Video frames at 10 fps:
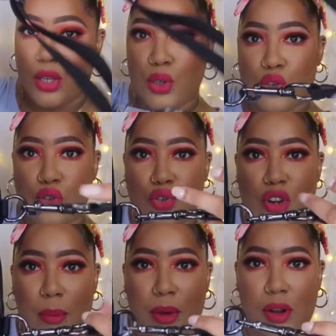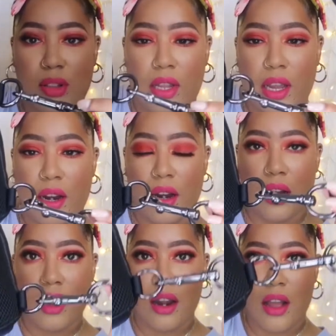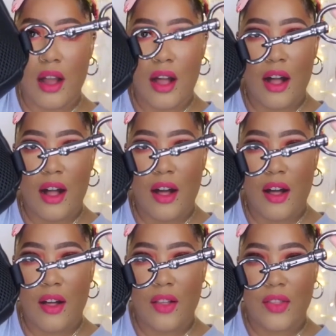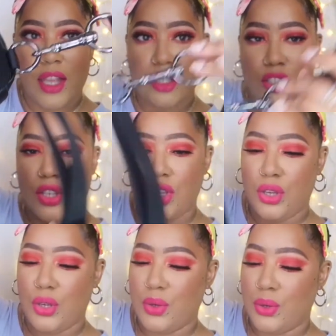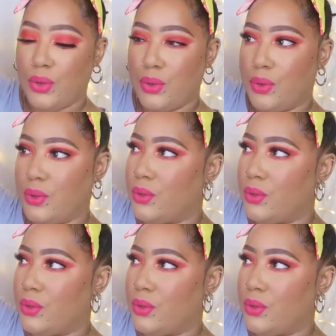you strap it on there that's cute